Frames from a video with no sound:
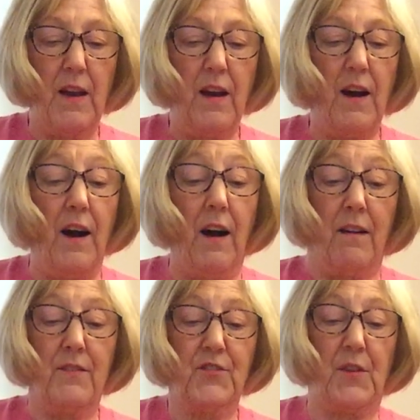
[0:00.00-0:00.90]

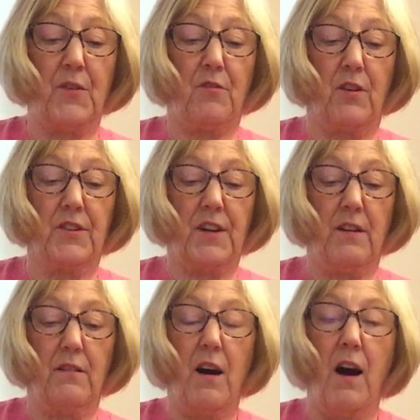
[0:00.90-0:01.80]
"Ah," said the
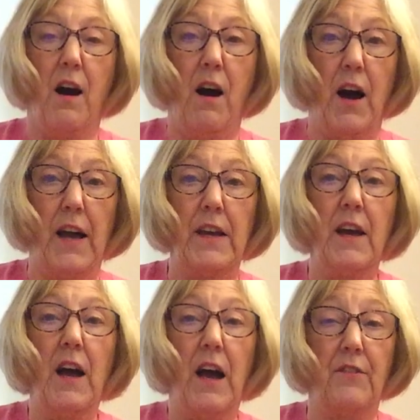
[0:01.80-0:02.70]
crocodile, "I
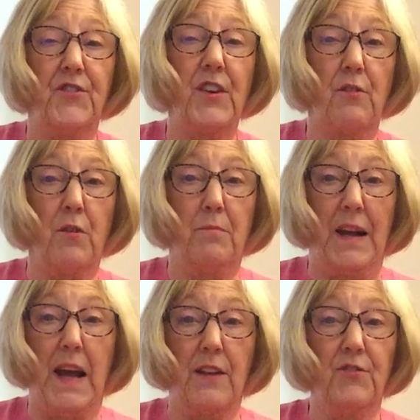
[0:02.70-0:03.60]
have secret
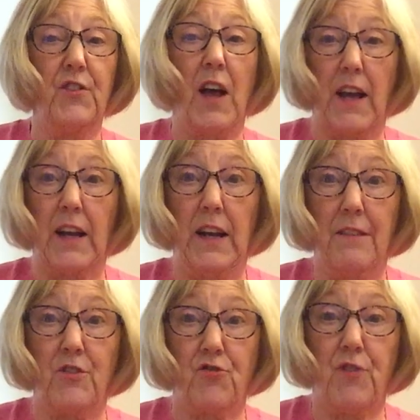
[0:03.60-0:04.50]
plans and
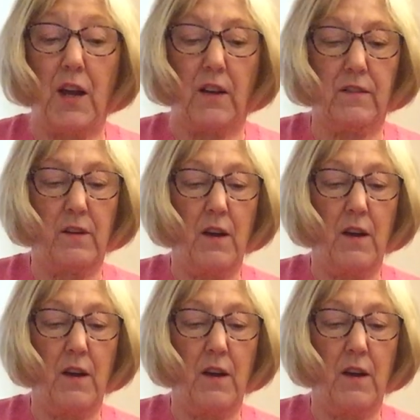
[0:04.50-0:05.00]
clever tricks."